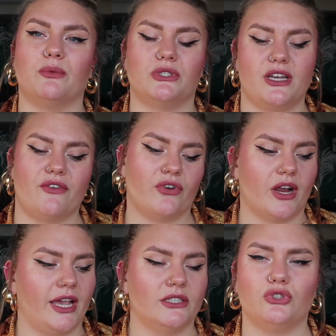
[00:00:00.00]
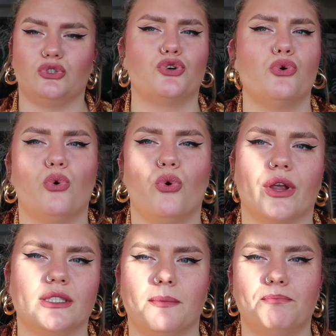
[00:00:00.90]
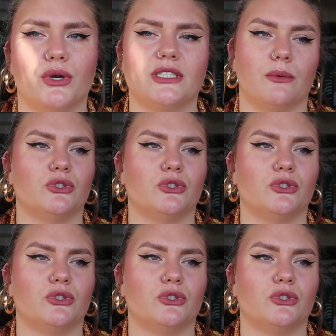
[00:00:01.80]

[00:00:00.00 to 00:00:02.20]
I was never into school or into books.